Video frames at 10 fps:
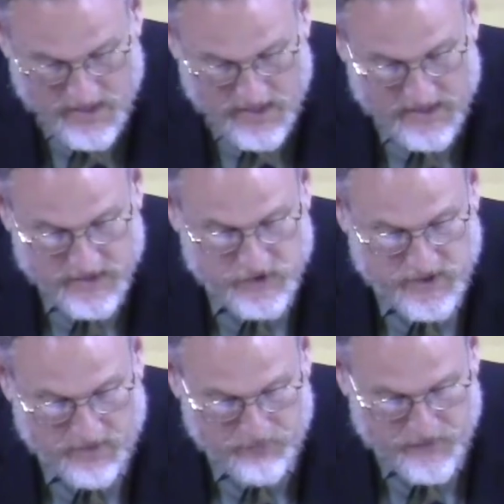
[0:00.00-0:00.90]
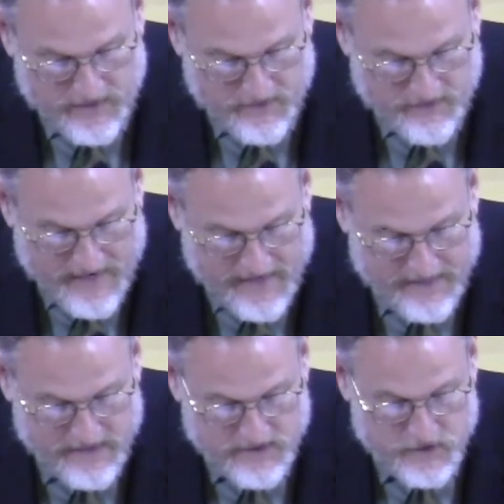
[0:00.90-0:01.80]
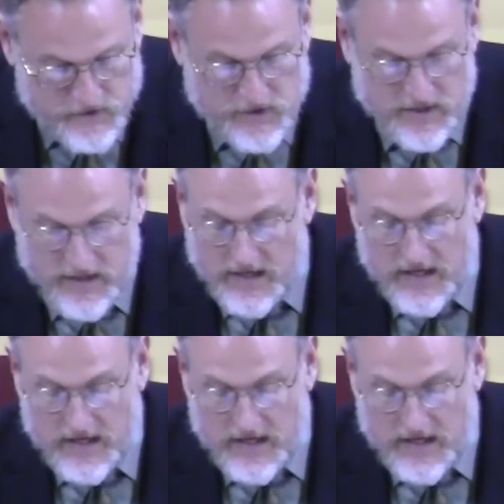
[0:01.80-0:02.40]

is something that is,